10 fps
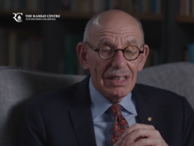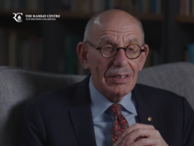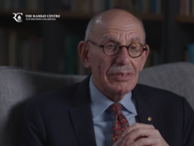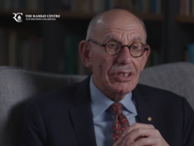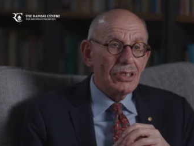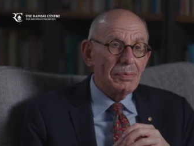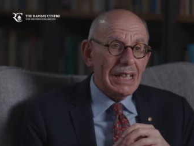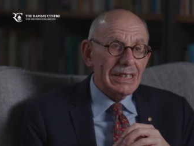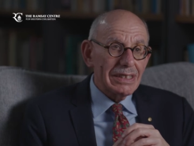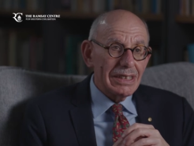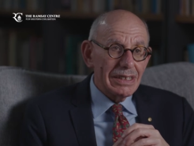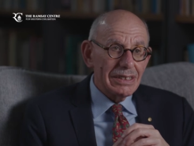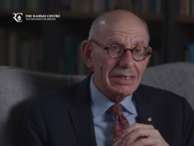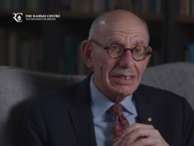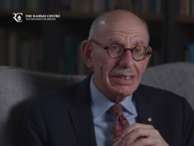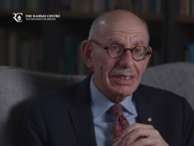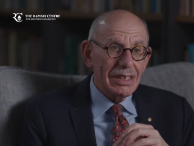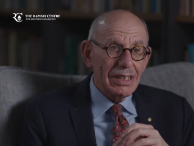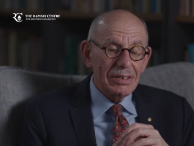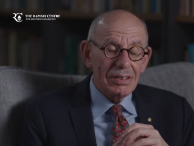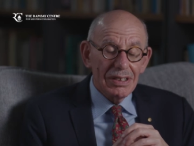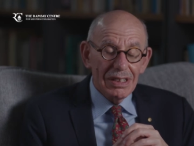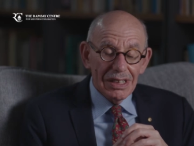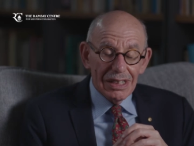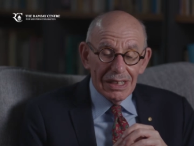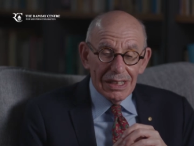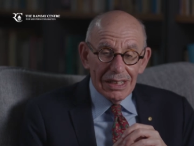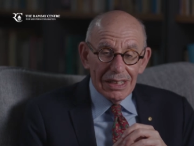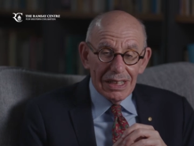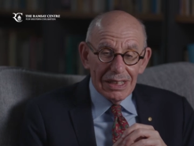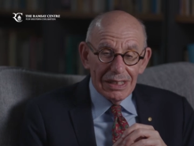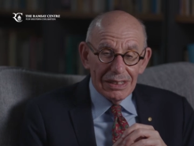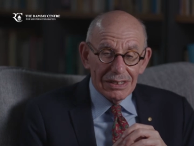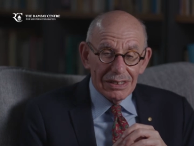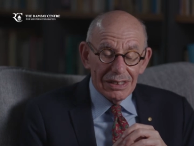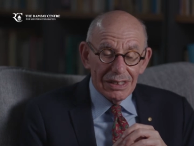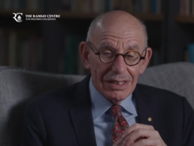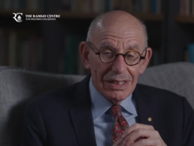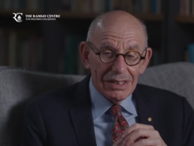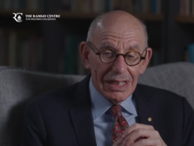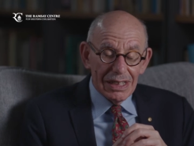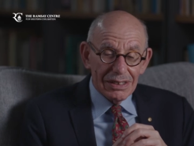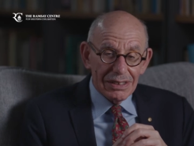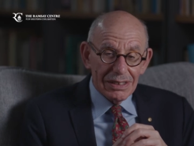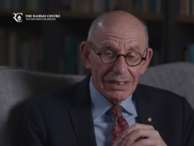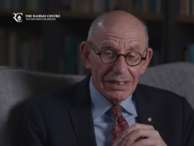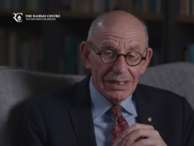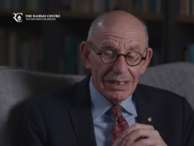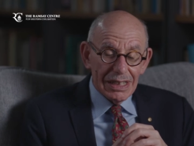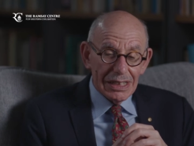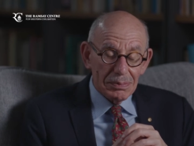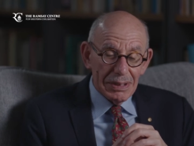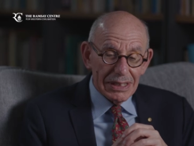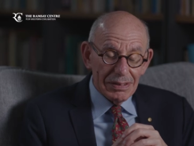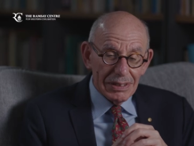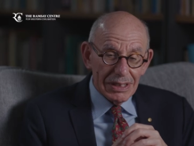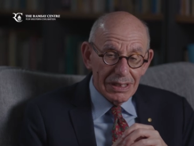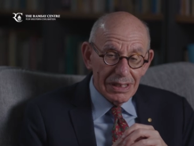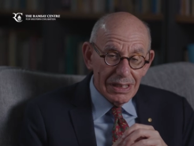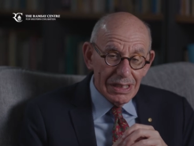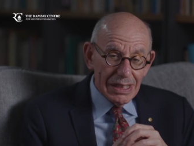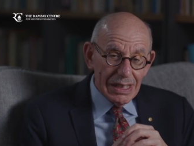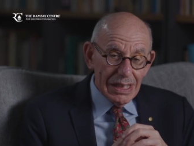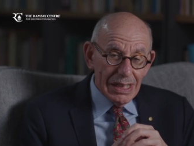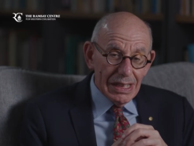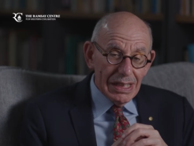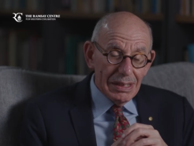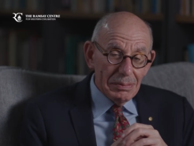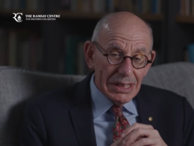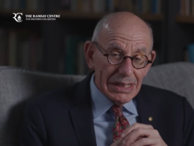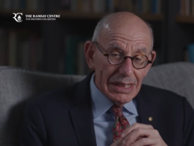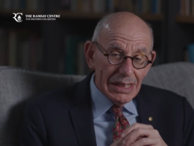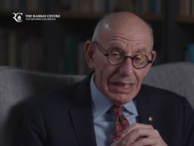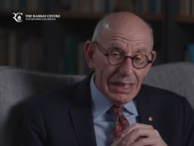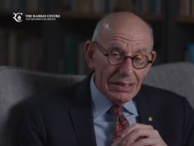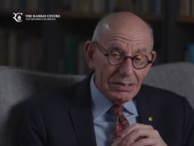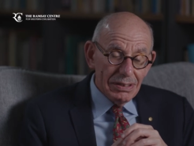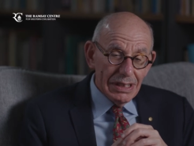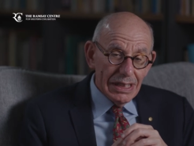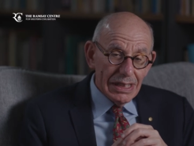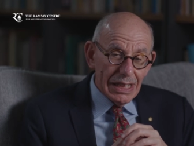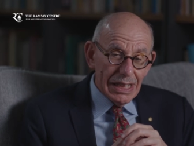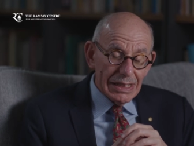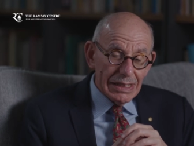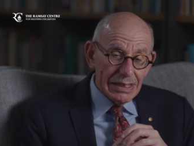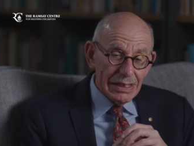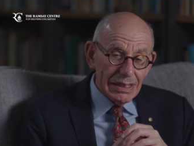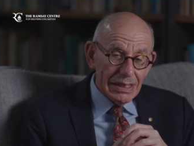of the humanities, though that is no doubt an aspect of it. But it's really that